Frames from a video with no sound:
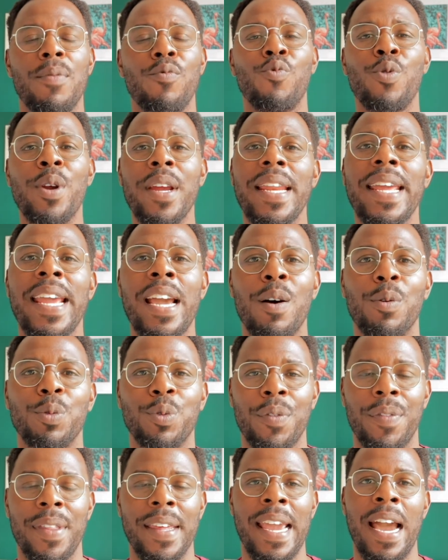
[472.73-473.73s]
It really
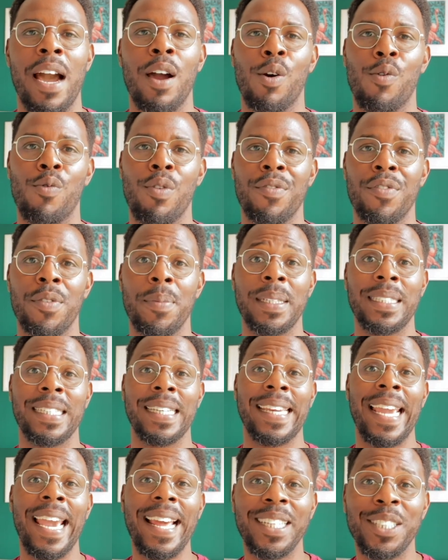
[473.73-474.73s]
helps with the algorithm and to
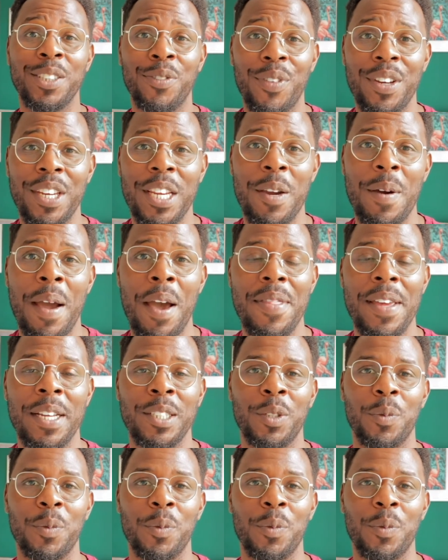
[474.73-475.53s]
get this video out there